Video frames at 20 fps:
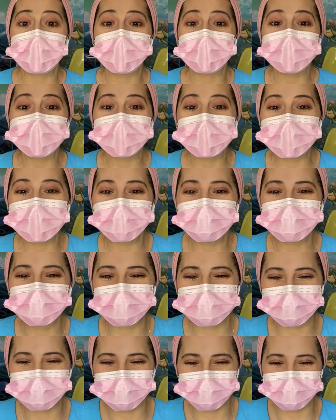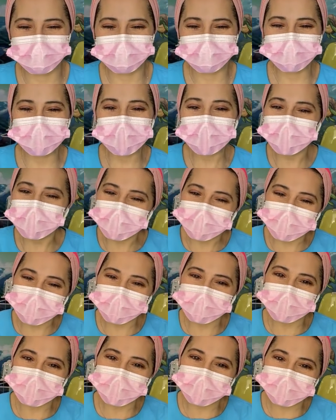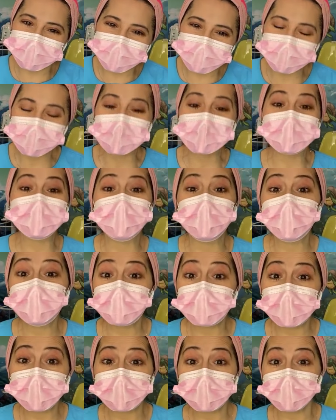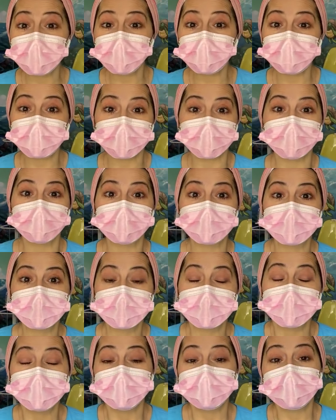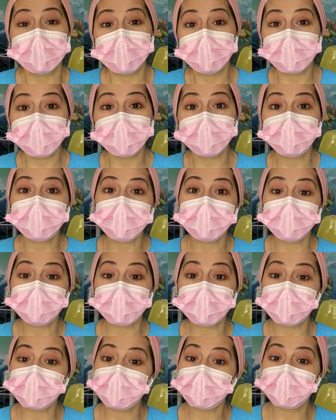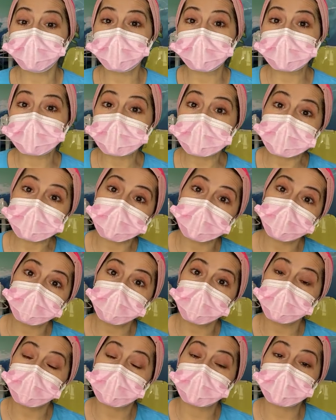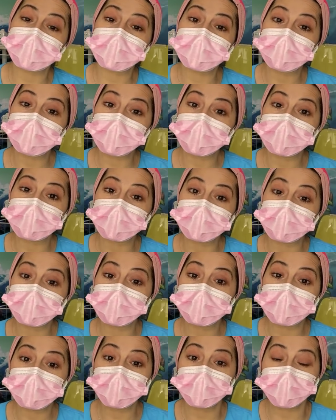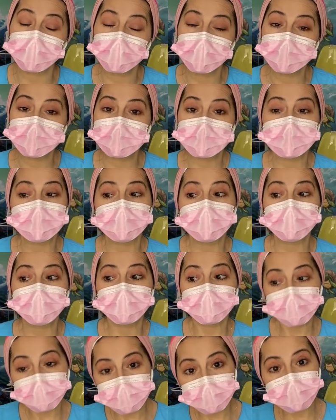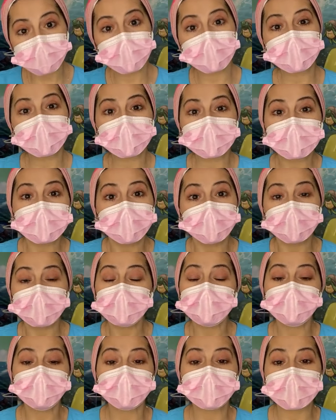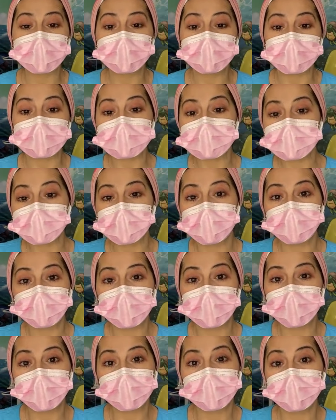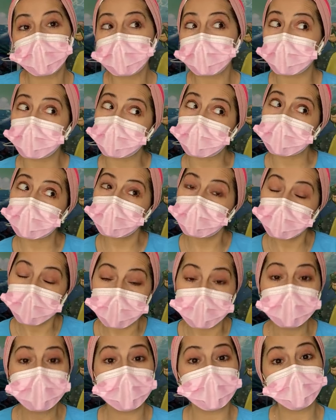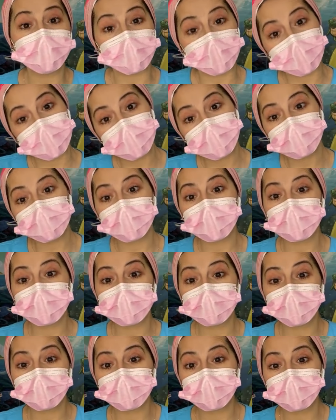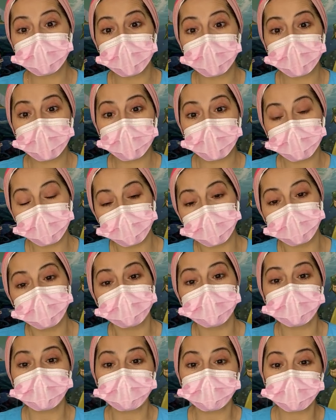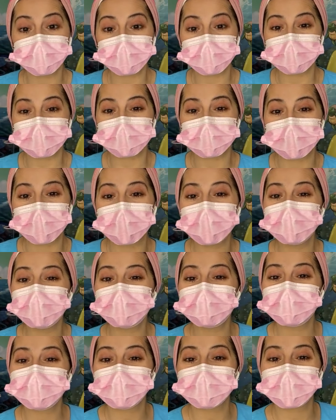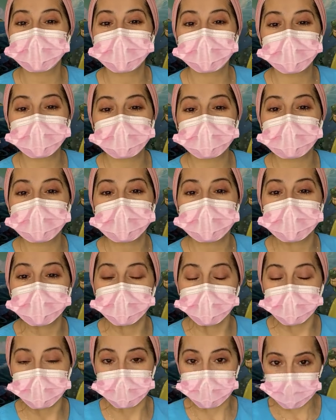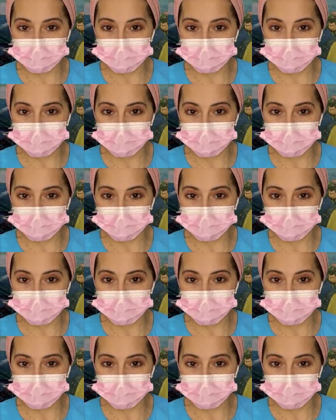I love it. Thank you, Rimaru. There will be another one. Tell me which one do you want next time so that I can, you know, inshallah, keep it so that next time I can keep that in mind and buy it and, you know, distribute it. Hi, Dr. Sara Hashtini.